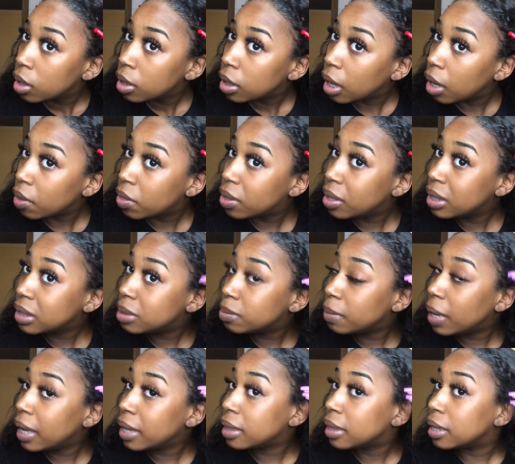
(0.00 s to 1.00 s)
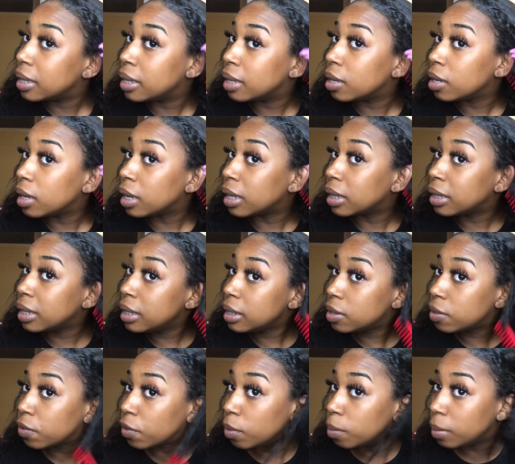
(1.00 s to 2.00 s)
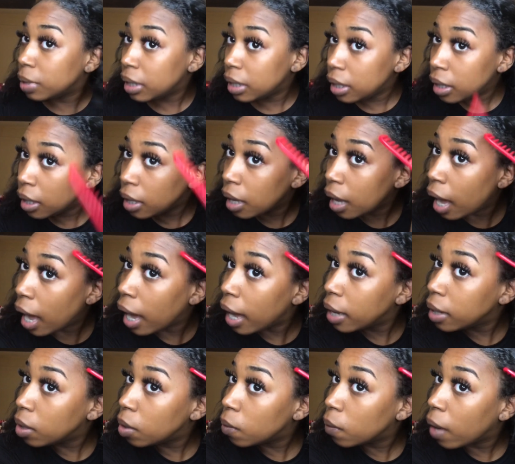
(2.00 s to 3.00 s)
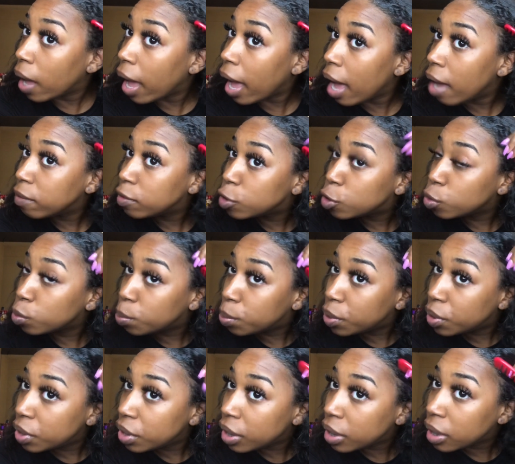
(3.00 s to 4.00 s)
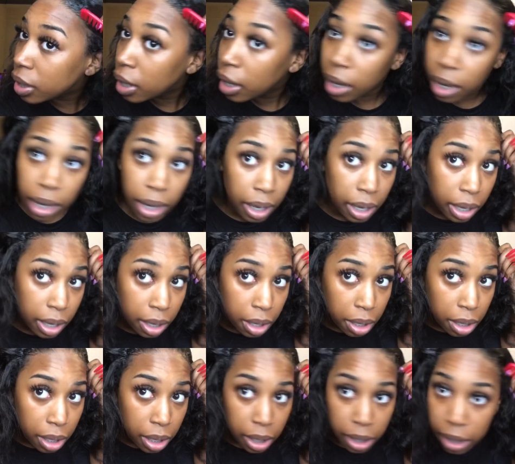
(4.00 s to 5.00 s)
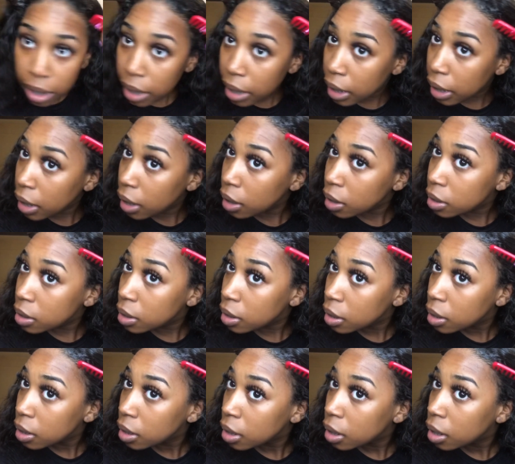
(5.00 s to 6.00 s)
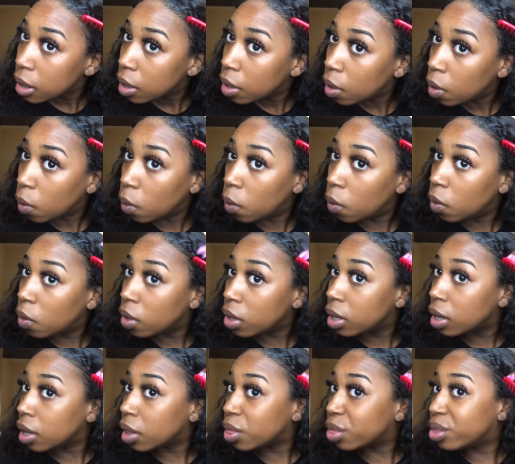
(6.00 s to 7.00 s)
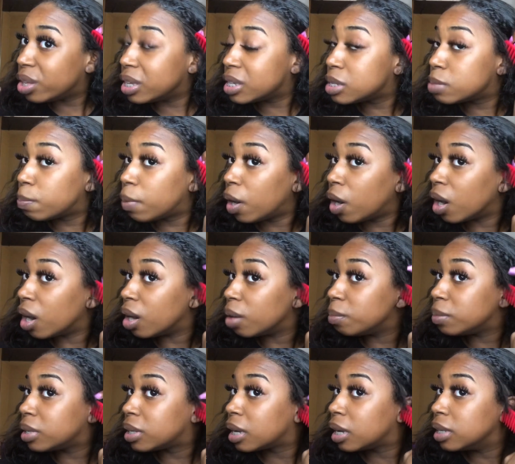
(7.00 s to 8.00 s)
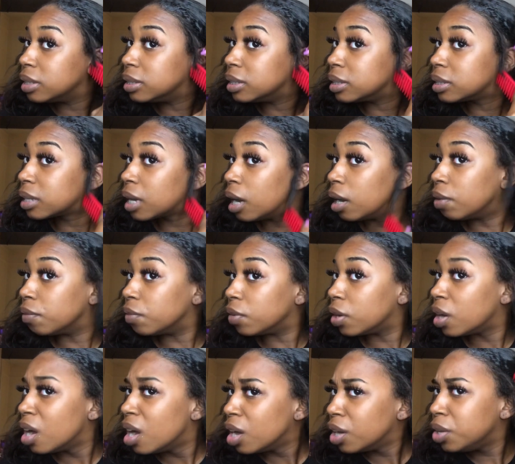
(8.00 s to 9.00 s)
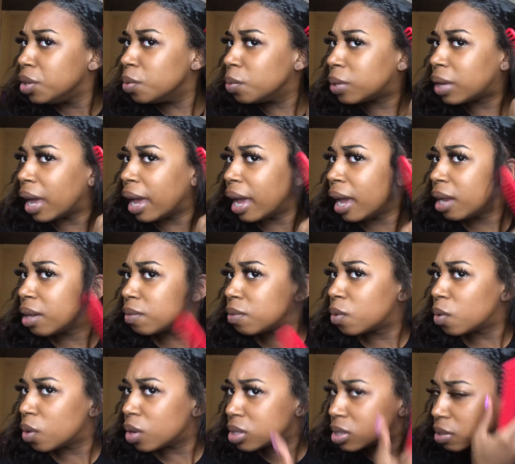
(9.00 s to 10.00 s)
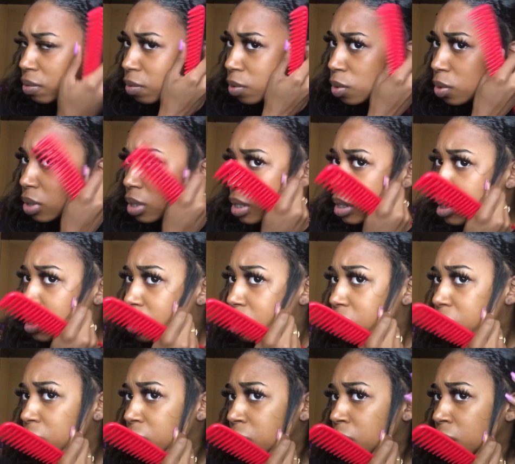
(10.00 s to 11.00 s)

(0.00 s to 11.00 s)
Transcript: Now this method, at least for me, I don't have to put heat on this part because it's covered. You can, of course, if you just,